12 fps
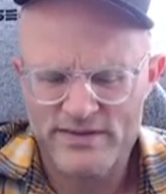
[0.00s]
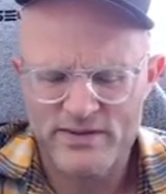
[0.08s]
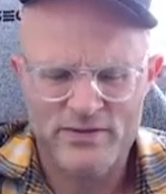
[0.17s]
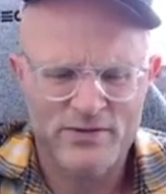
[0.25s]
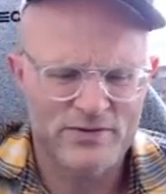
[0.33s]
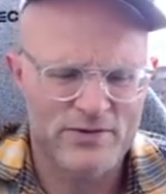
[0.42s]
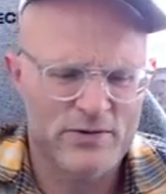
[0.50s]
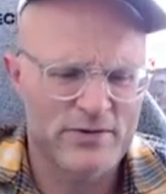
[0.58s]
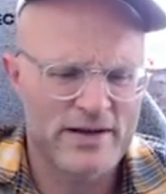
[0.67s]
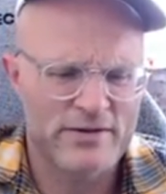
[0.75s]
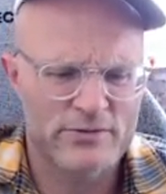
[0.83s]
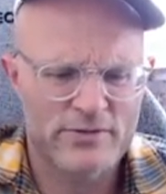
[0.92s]
They'll go
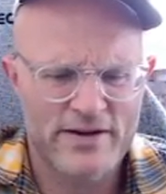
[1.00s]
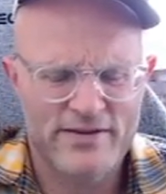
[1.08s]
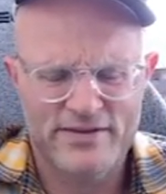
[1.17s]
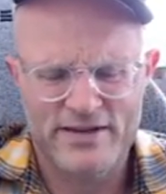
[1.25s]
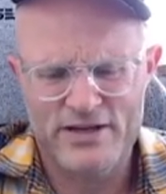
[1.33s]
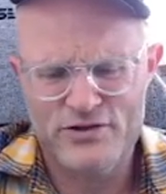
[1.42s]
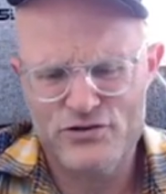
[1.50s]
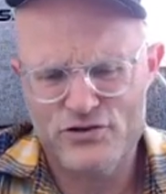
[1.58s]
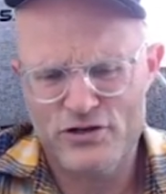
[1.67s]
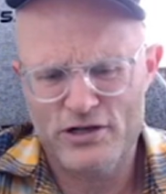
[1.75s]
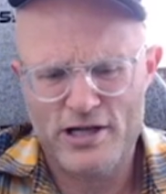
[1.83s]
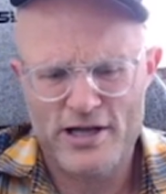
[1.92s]
down crazy
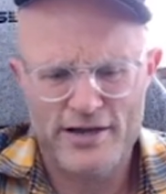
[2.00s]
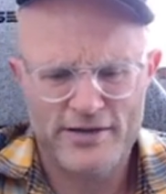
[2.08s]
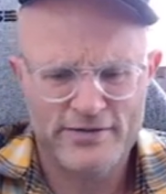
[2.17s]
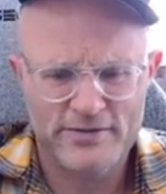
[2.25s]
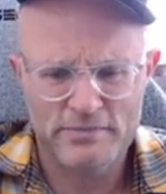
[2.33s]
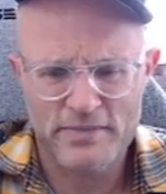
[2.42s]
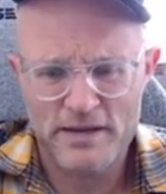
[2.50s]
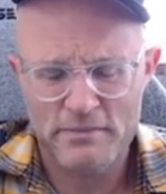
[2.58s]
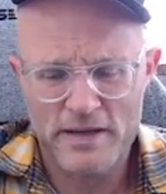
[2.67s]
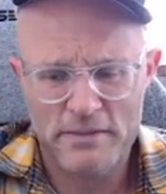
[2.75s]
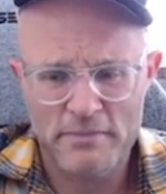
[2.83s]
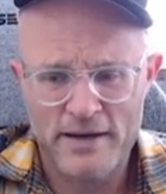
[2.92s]
engine lines and blah,
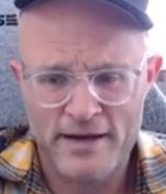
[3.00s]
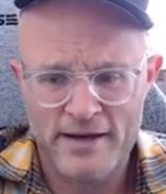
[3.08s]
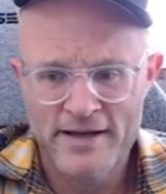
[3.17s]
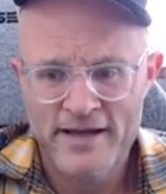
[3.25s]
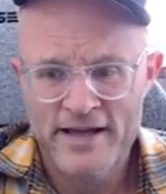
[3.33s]
blah, blah.